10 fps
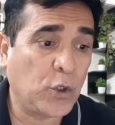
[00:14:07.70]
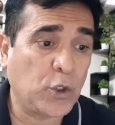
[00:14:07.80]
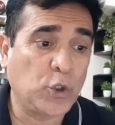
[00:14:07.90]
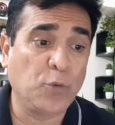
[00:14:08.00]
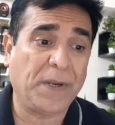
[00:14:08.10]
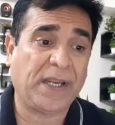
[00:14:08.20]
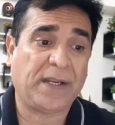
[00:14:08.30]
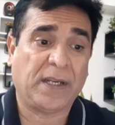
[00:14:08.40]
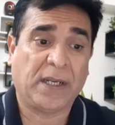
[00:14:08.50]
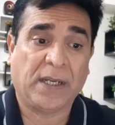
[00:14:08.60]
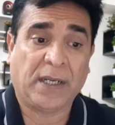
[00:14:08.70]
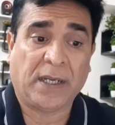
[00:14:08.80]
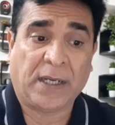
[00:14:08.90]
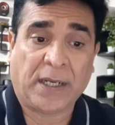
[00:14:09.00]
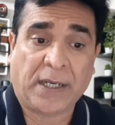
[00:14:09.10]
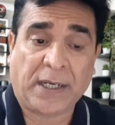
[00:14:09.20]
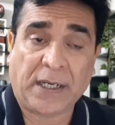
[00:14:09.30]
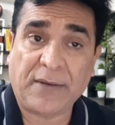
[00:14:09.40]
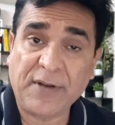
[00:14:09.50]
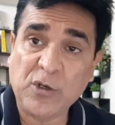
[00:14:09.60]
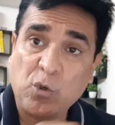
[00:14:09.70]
You may even